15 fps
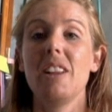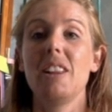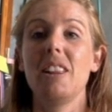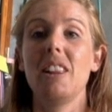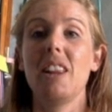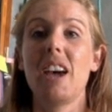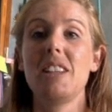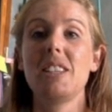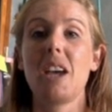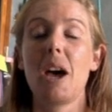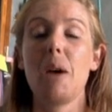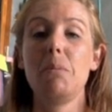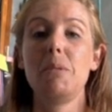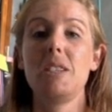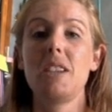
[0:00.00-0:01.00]
Let's
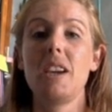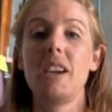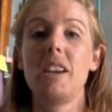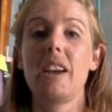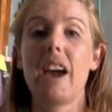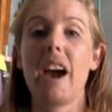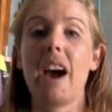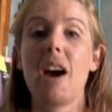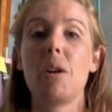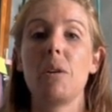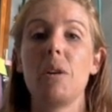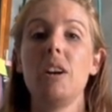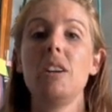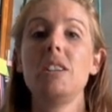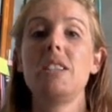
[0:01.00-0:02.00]
update
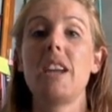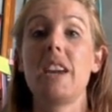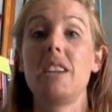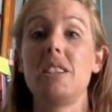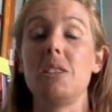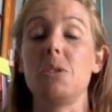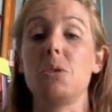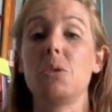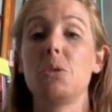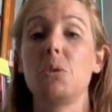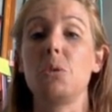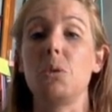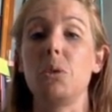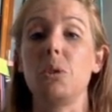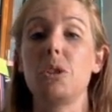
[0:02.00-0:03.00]
our days in
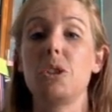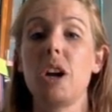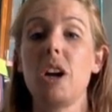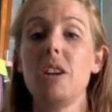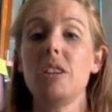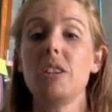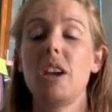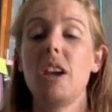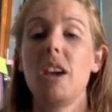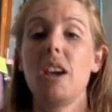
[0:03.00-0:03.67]
school chart.